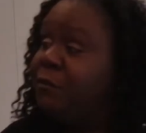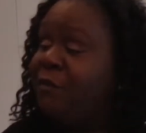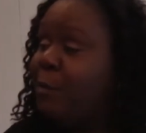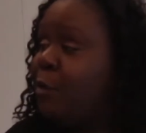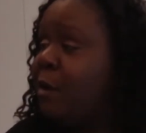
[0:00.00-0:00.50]

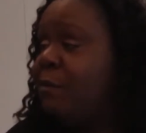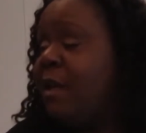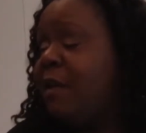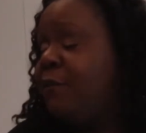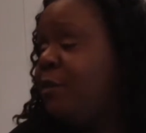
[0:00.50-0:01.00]
February
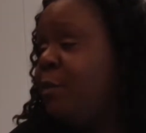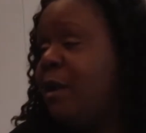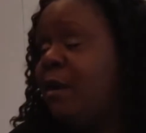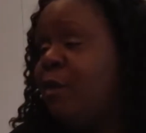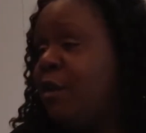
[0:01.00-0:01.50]
being,
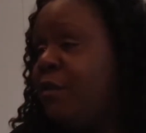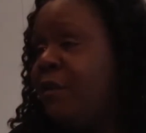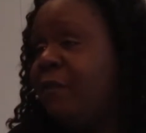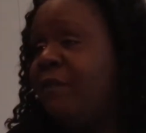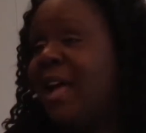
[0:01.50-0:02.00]
depending on how you
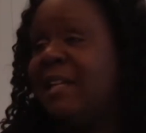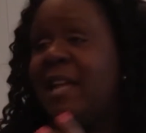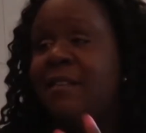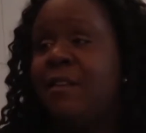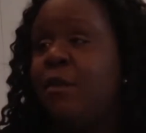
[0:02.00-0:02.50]
feel,
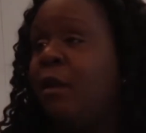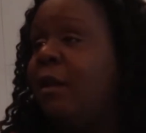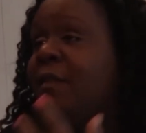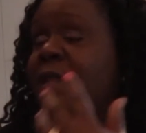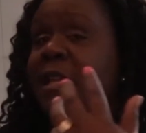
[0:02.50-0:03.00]
Valentine's Day, or
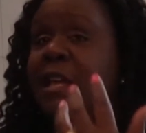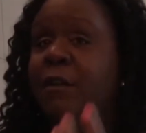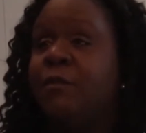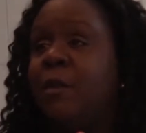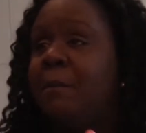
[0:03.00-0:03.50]

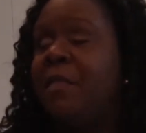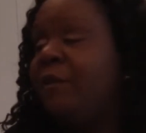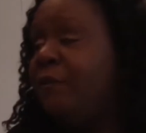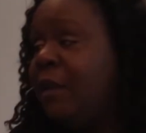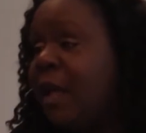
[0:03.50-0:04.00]
the month
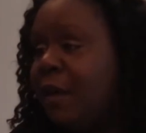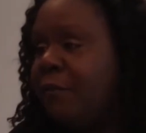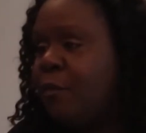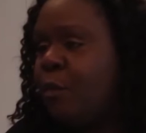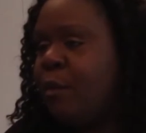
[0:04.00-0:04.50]
of
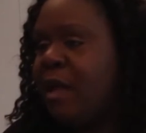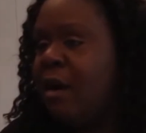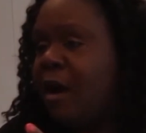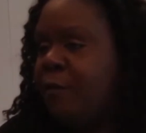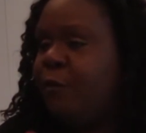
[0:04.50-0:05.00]
love, where
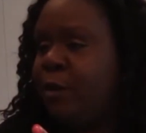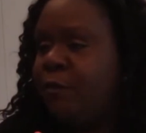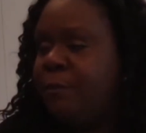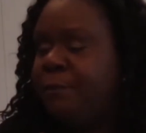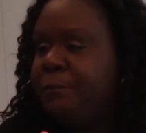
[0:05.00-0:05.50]

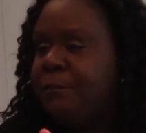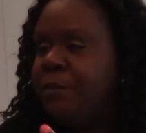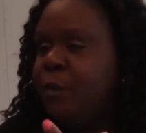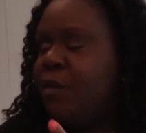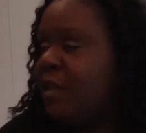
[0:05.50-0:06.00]

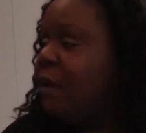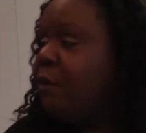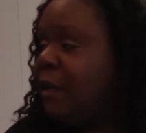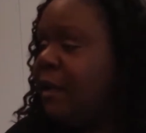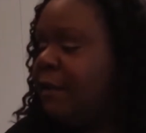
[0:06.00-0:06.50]
we
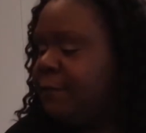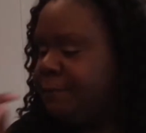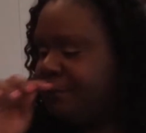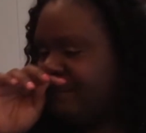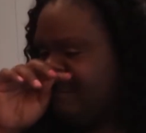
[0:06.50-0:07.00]
celebrate love,
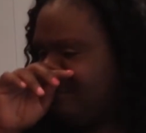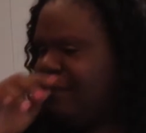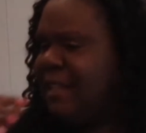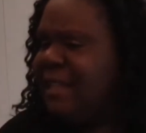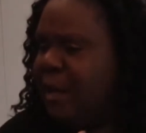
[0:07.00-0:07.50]

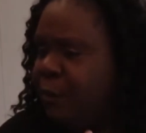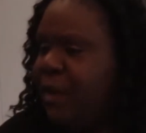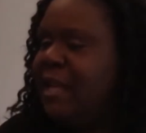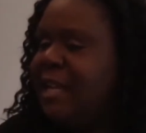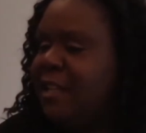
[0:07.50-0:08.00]
that
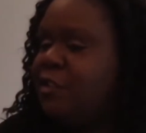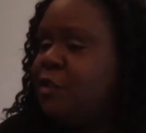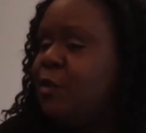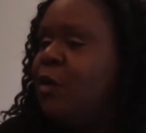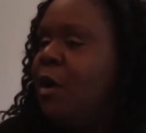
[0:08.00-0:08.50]
we need
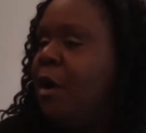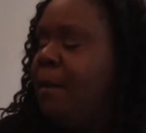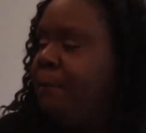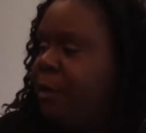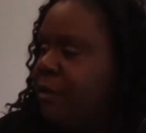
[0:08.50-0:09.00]
to
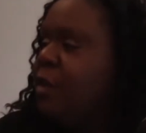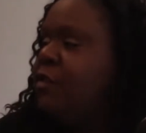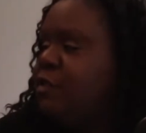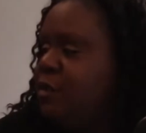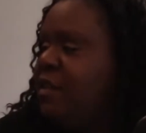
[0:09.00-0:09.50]
put
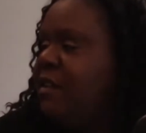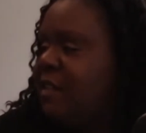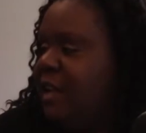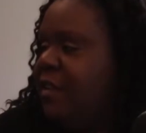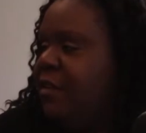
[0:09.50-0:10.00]
those two things
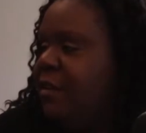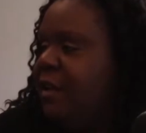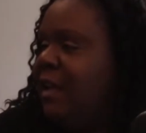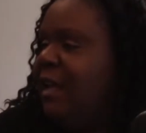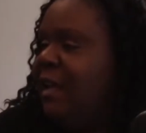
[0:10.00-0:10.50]
together
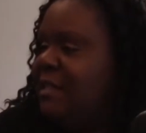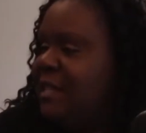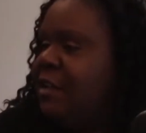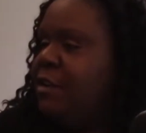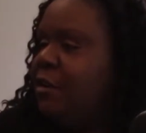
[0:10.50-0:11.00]
and
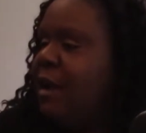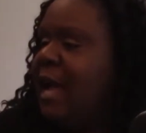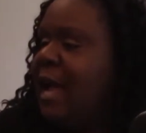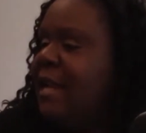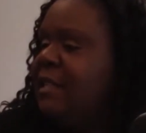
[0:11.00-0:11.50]
say, you know what,
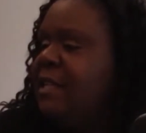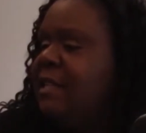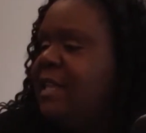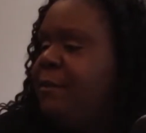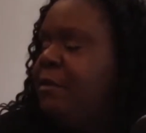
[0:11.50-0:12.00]
I need to
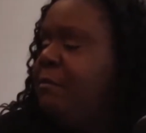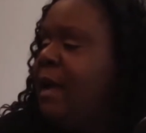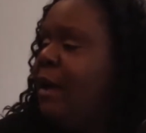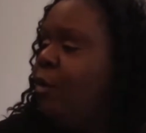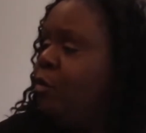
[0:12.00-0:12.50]
examine
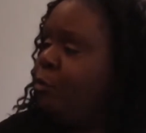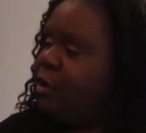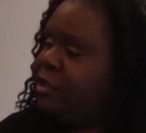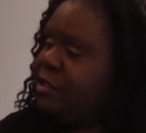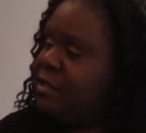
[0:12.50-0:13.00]
my own
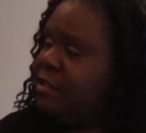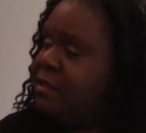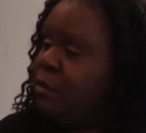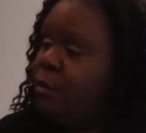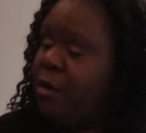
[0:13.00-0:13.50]

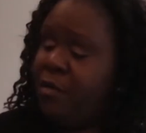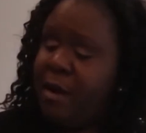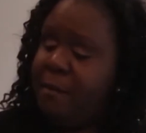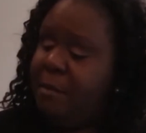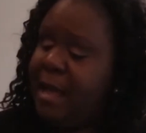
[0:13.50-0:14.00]
prejudices, whether
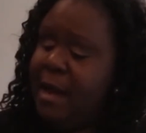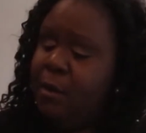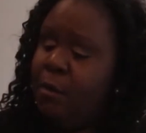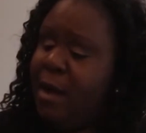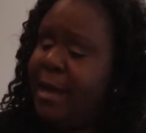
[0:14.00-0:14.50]
I'm black,
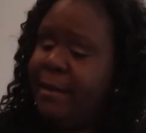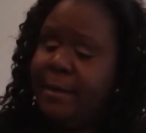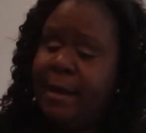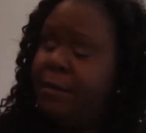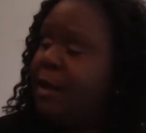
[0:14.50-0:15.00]
white,
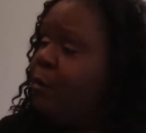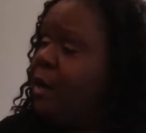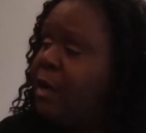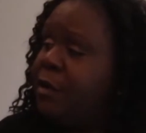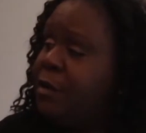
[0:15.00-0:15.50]
I don't care
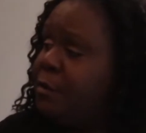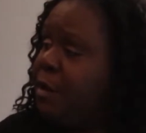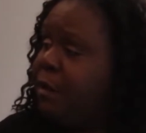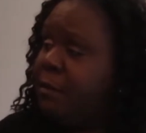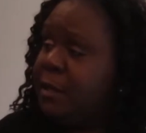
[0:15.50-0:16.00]
what color you
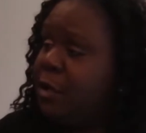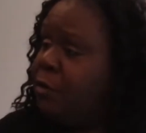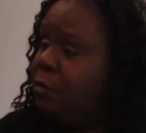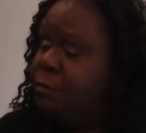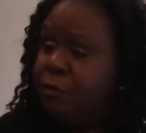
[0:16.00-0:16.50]
are,
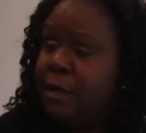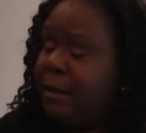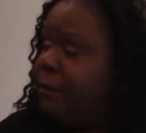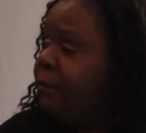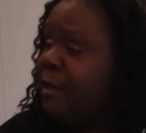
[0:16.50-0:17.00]
yellow,
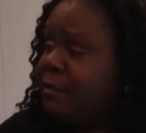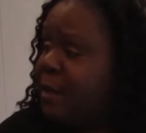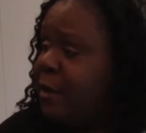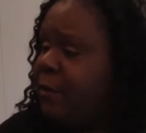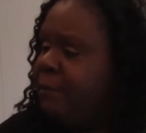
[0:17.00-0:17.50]
green, doesn't
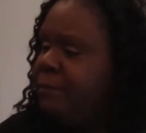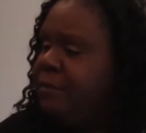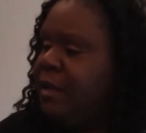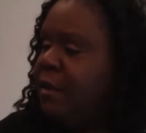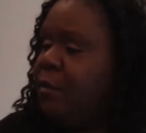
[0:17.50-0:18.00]
matter,
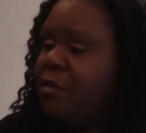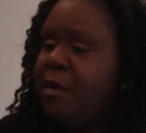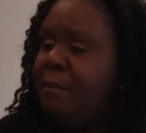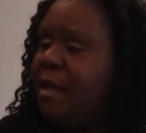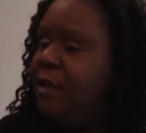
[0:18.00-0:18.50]
whether
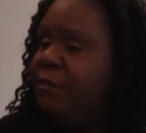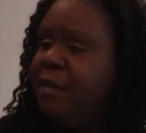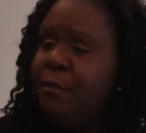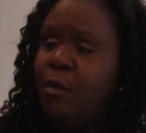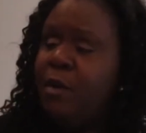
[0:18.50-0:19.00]
I'm male,
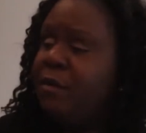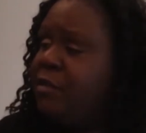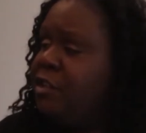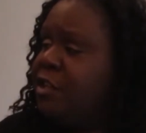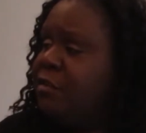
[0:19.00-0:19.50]
female, whatever
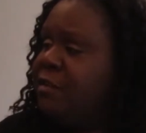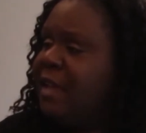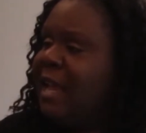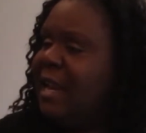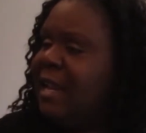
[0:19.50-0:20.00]
the gender is,
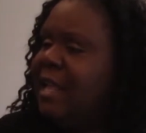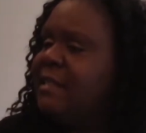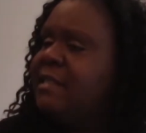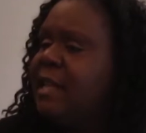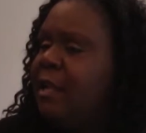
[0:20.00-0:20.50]
and
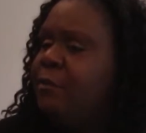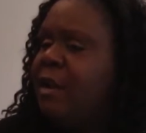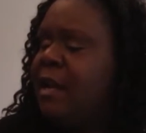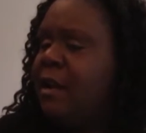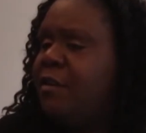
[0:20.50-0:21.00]
let's
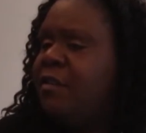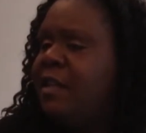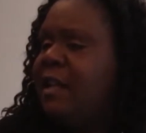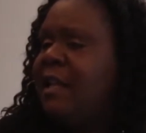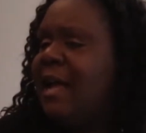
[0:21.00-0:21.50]
celebrate and
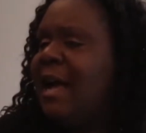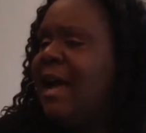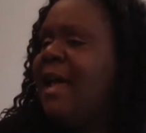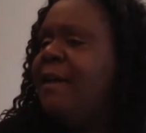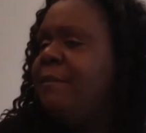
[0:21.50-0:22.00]
understand that
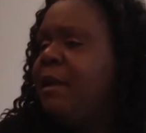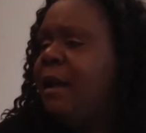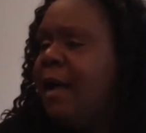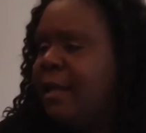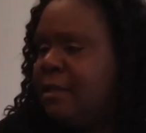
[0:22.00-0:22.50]
I am
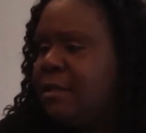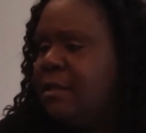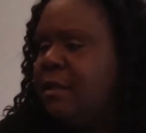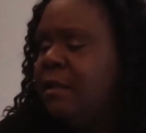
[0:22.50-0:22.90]
not